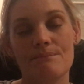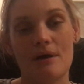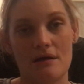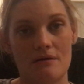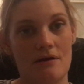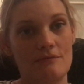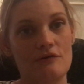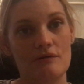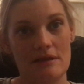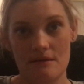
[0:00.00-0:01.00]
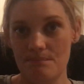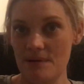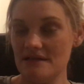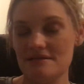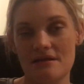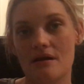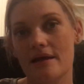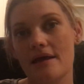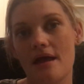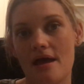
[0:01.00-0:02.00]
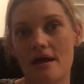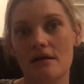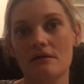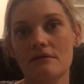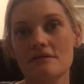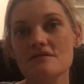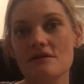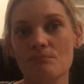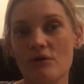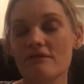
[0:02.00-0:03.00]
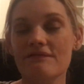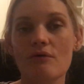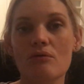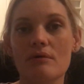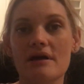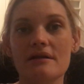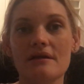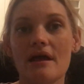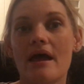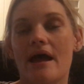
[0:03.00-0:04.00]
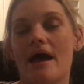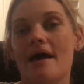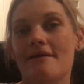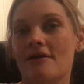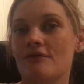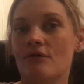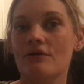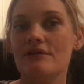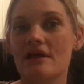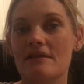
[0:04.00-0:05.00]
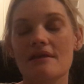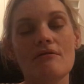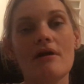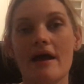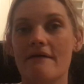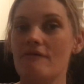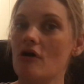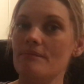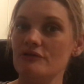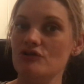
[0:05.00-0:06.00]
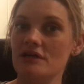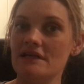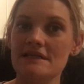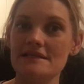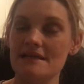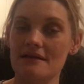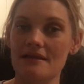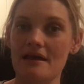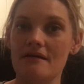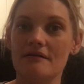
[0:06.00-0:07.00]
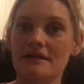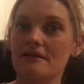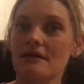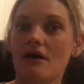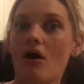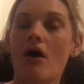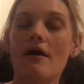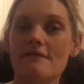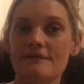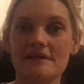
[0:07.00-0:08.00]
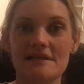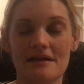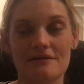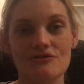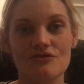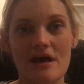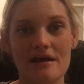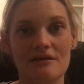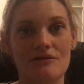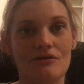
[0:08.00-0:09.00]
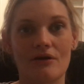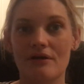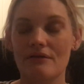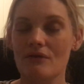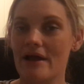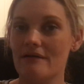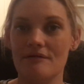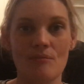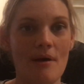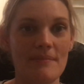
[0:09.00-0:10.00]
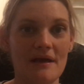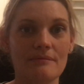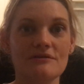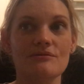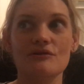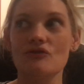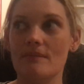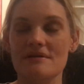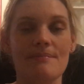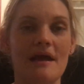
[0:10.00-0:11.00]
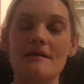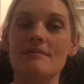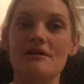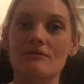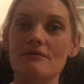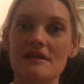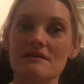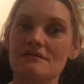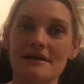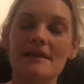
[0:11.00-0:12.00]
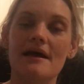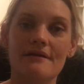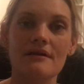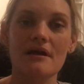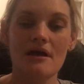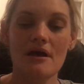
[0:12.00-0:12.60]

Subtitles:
but I'm doing the best that I can to move forward. And I know that there are other opportunities out there, and hopefully down the track, you know, like we might be able to adopt a baby or things like that.